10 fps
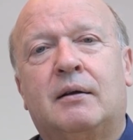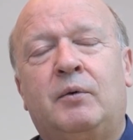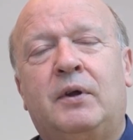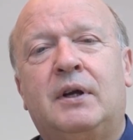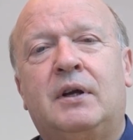
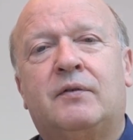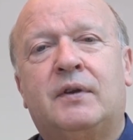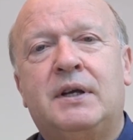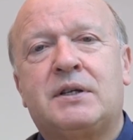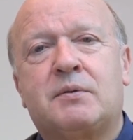We think of
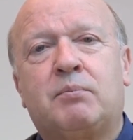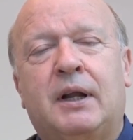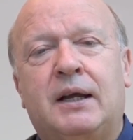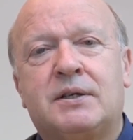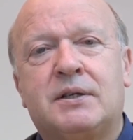these as
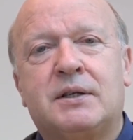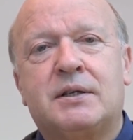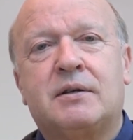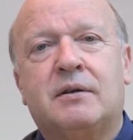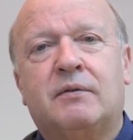
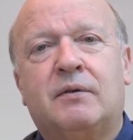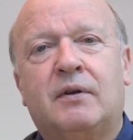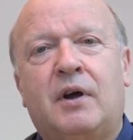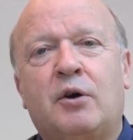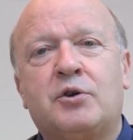places
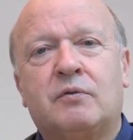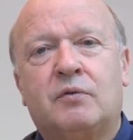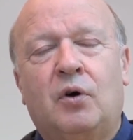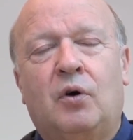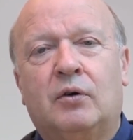of the house
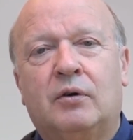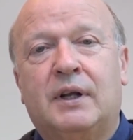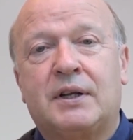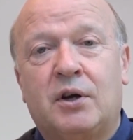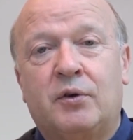of God,
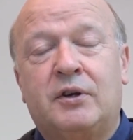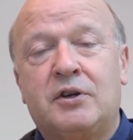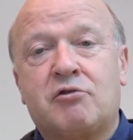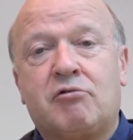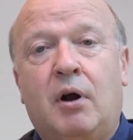that's how they're
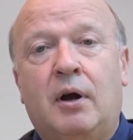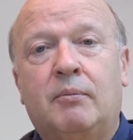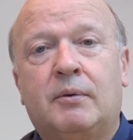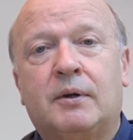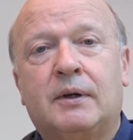
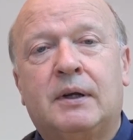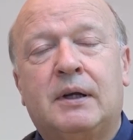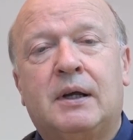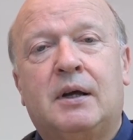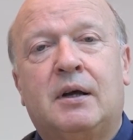described,
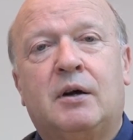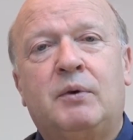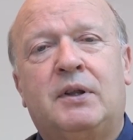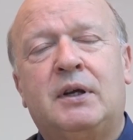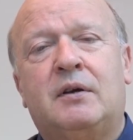and
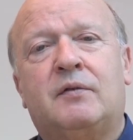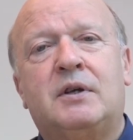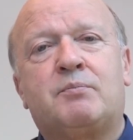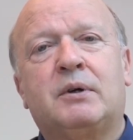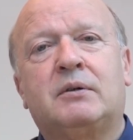we think of
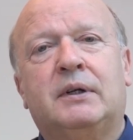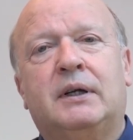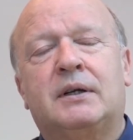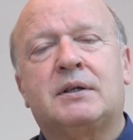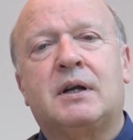these
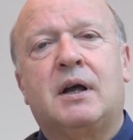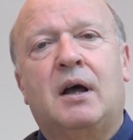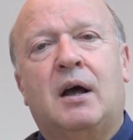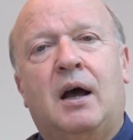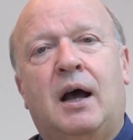buildings.
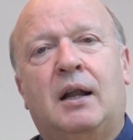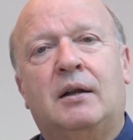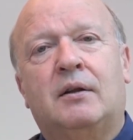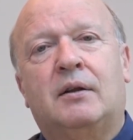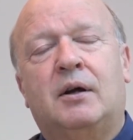
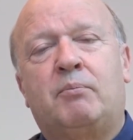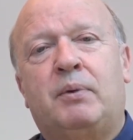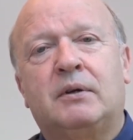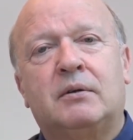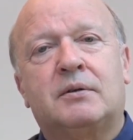And they're
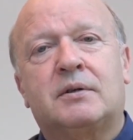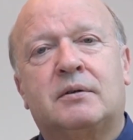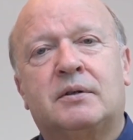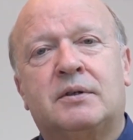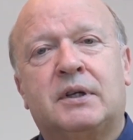built
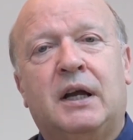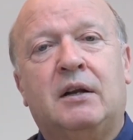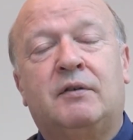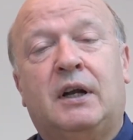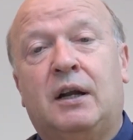to
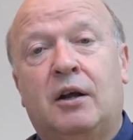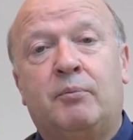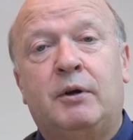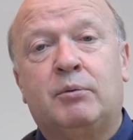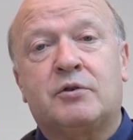kind of declare
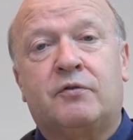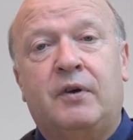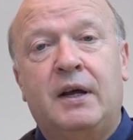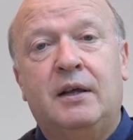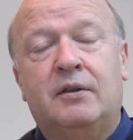people's
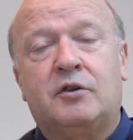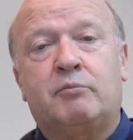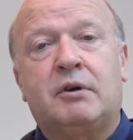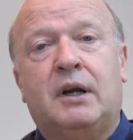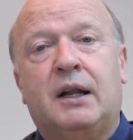faith, to
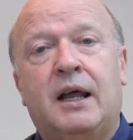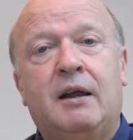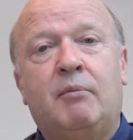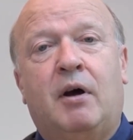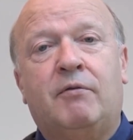
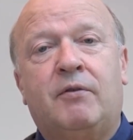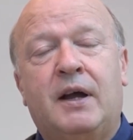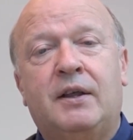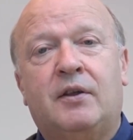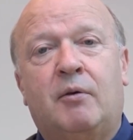proclaim our
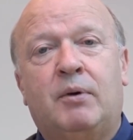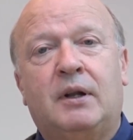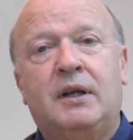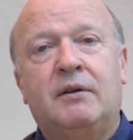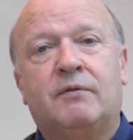faith, our
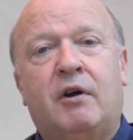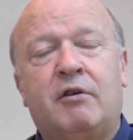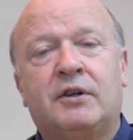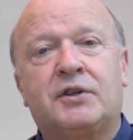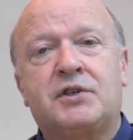belief,
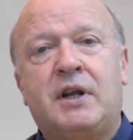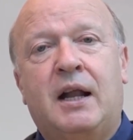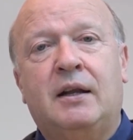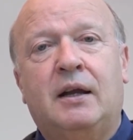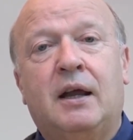our
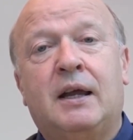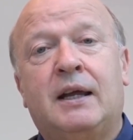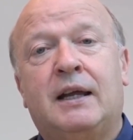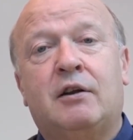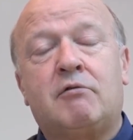understanding
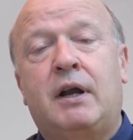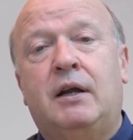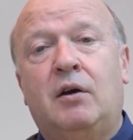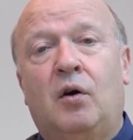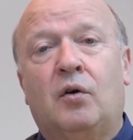in a
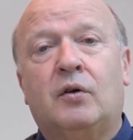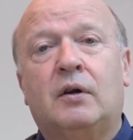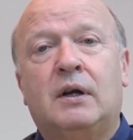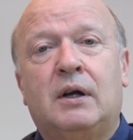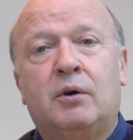great
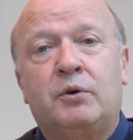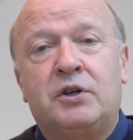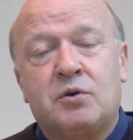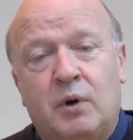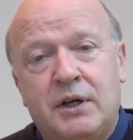God, which
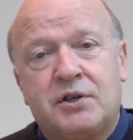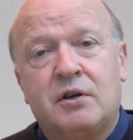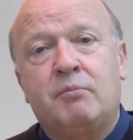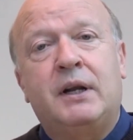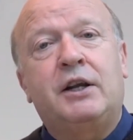is why
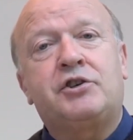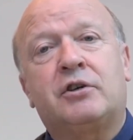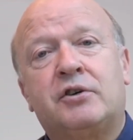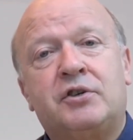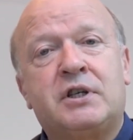so many
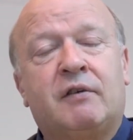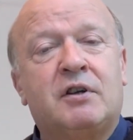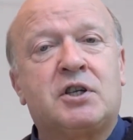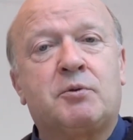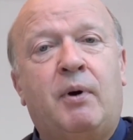churches have
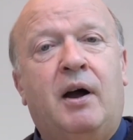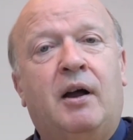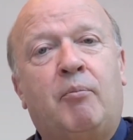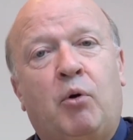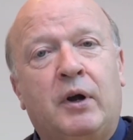a
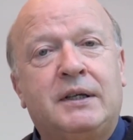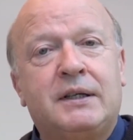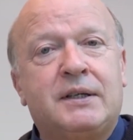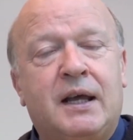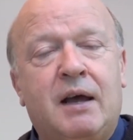spire
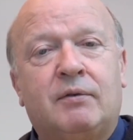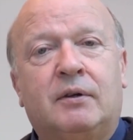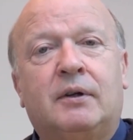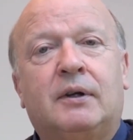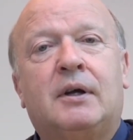pointing to
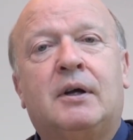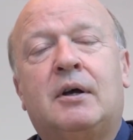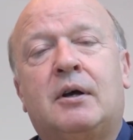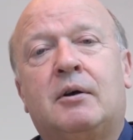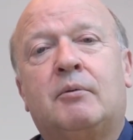heaven.
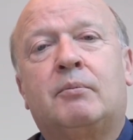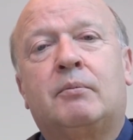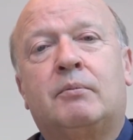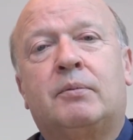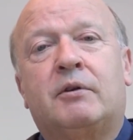
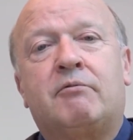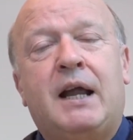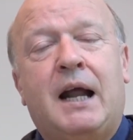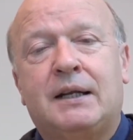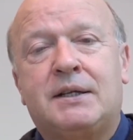But the
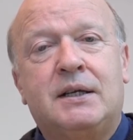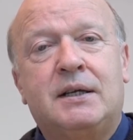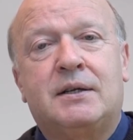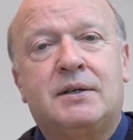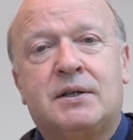reality
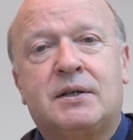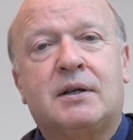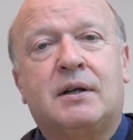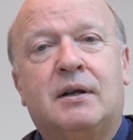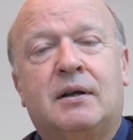is,
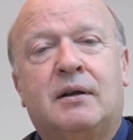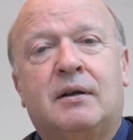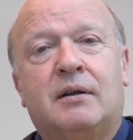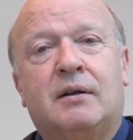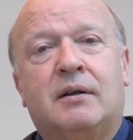
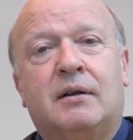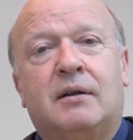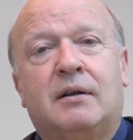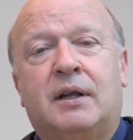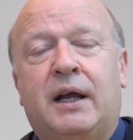
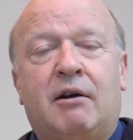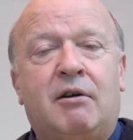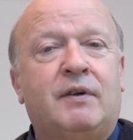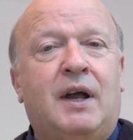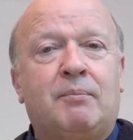they
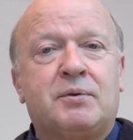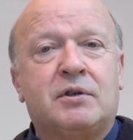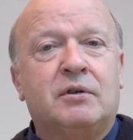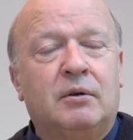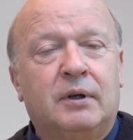are of
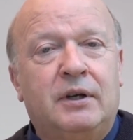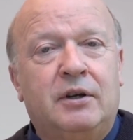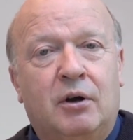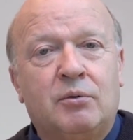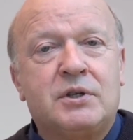absolutely
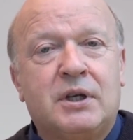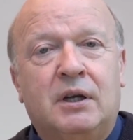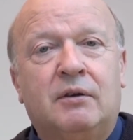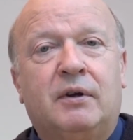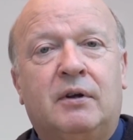no
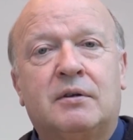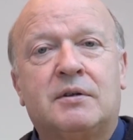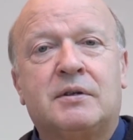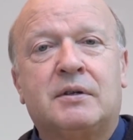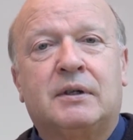
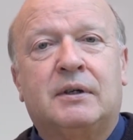significance.